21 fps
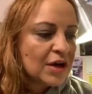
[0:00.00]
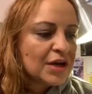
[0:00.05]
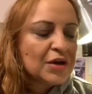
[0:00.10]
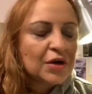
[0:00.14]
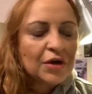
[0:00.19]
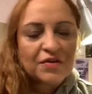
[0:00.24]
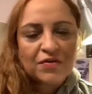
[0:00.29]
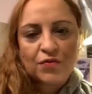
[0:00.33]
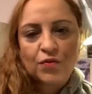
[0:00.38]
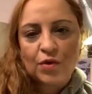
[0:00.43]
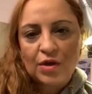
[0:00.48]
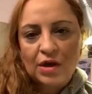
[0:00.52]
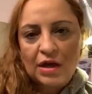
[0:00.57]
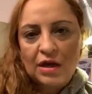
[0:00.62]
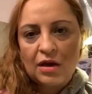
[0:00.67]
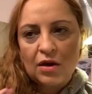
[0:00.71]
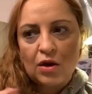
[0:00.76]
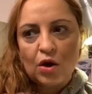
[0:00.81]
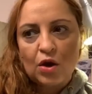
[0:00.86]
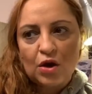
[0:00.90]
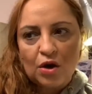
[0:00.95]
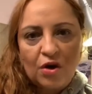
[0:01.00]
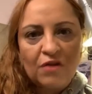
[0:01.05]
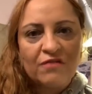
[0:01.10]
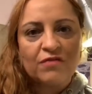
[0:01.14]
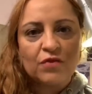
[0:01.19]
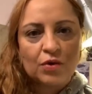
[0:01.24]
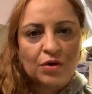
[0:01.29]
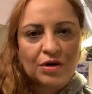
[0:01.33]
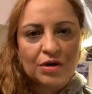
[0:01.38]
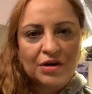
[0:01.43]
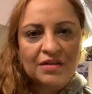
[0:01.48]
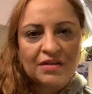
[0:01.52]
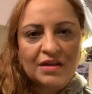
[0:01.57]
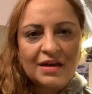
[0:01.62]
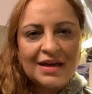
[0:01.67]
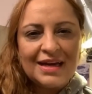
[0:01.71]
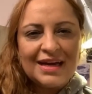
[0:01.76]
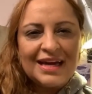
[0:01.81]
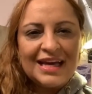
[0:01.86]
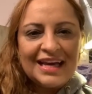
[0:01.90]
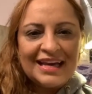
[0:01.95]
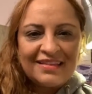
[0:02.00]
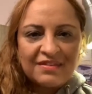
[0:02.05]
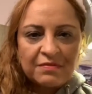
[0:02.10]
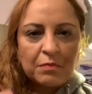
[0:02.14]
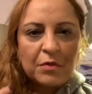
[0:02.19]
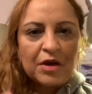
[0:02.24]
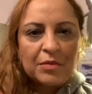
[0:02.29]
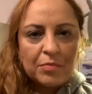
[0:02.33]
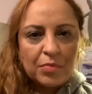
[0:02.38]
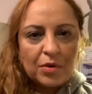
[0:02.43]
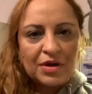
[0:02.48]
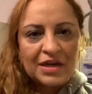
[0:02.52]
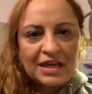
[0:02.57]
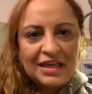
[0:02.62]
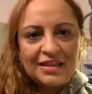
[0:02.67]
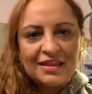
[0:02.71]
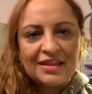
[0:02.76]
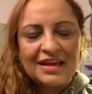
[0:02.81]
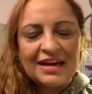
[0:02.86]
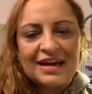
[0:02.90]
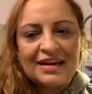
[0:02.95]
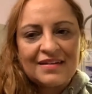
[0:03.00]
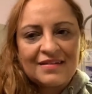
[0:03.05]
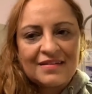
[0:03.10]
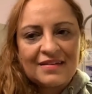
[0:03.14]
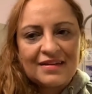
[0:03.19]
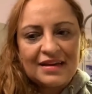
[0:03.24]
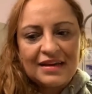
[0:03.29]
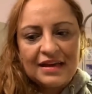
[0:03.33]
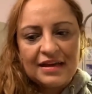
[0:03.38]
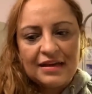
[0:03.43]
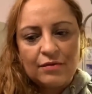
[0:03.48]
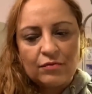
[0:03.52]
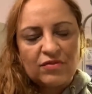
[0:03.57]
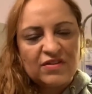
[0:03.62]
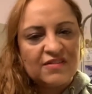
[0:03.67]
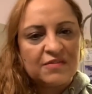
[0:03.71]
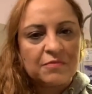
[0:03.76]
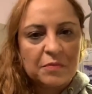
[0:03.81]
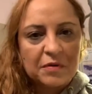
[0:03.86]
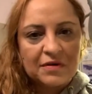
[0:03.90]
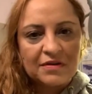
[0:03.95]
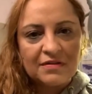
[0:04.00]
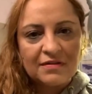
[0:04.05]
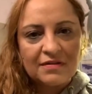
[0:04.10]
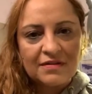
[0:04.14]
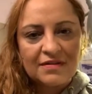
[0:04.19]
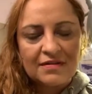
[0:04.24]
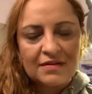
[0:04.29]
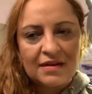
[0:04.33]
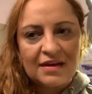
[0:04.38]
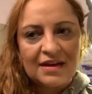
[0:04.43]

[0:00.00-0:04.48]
I go through a lot of growth, it's my body that actually responds.